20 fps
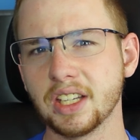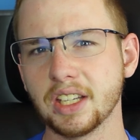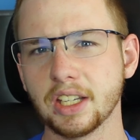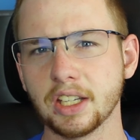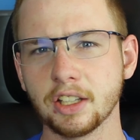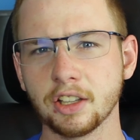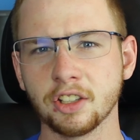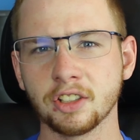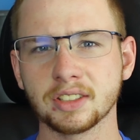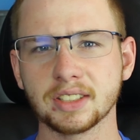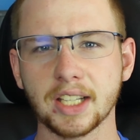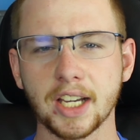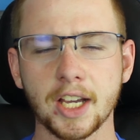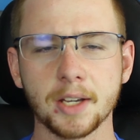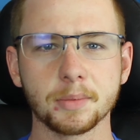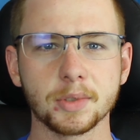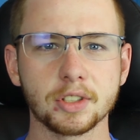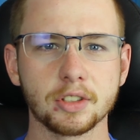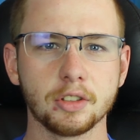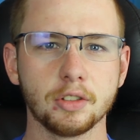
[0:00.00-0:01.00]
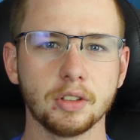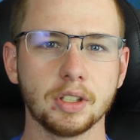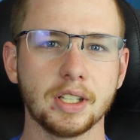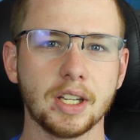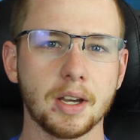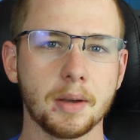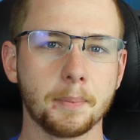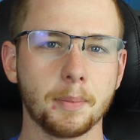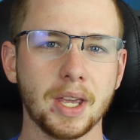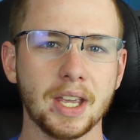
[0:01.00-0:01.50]
It looks absolutely
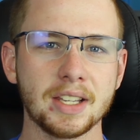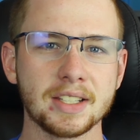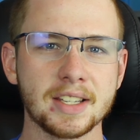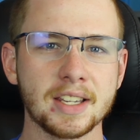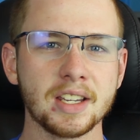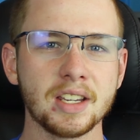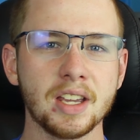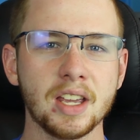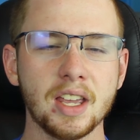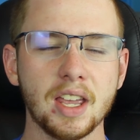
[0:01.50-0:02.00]
amazing,